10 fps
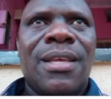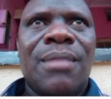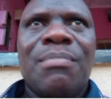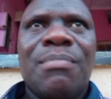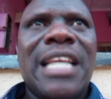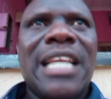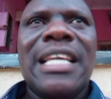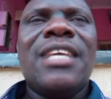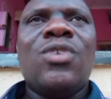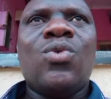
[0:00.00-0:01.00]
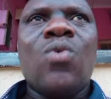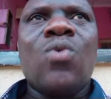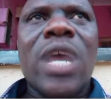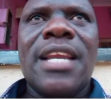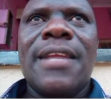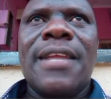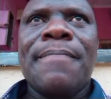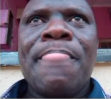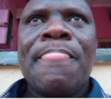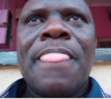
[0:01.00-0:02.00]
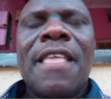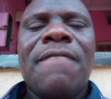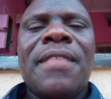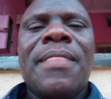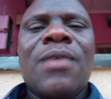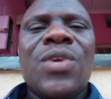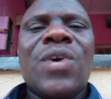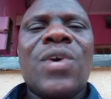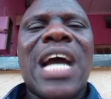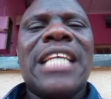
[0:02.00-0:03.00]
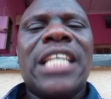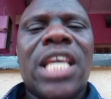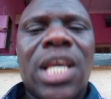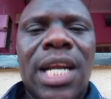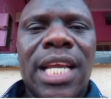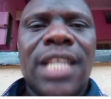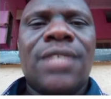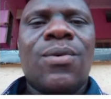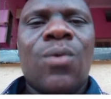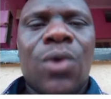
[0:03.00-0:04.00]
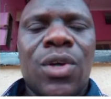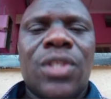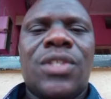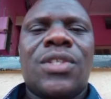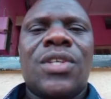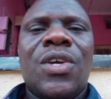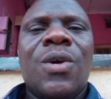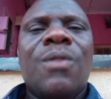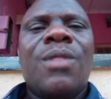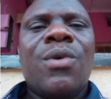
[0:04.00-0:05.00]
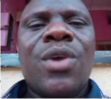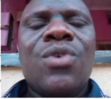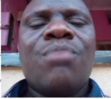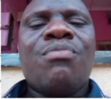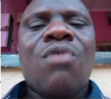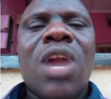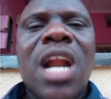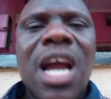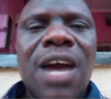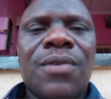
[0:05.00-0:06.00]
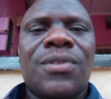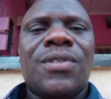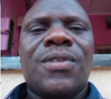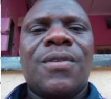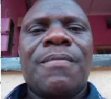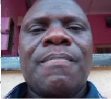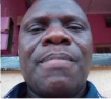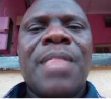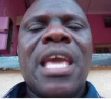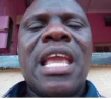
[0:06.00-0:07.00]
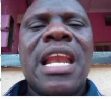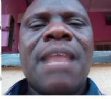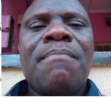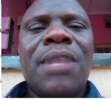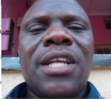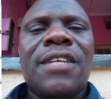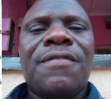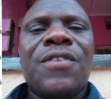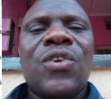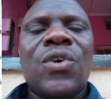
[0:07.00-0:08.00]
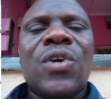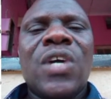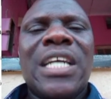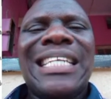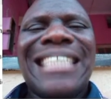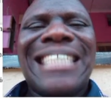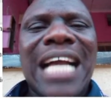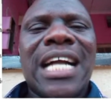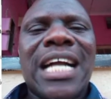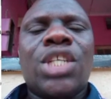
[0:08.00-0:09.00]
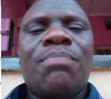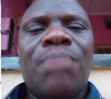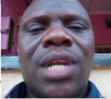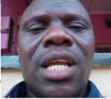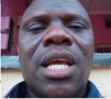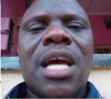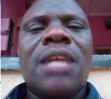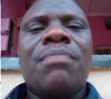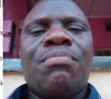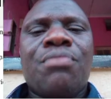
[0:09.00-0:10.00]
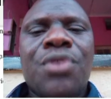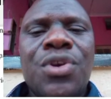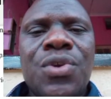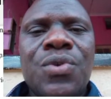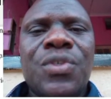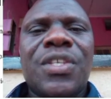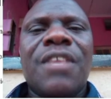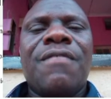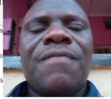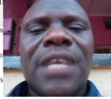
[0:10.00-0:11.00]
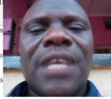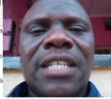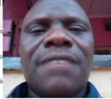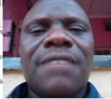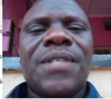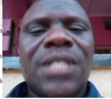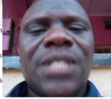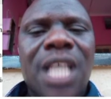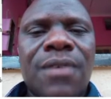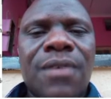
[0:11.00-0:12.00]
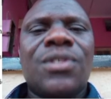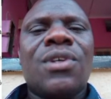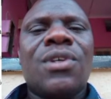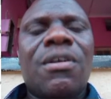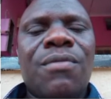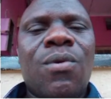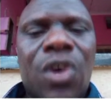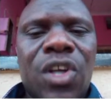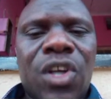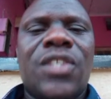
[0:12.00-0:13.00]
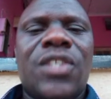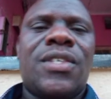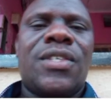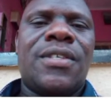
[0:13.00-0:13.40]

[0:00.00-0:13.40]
but it is wide. Even the way you articulate words, the way you pronounce, the inability for your tongue to play and produce effective sounds of words.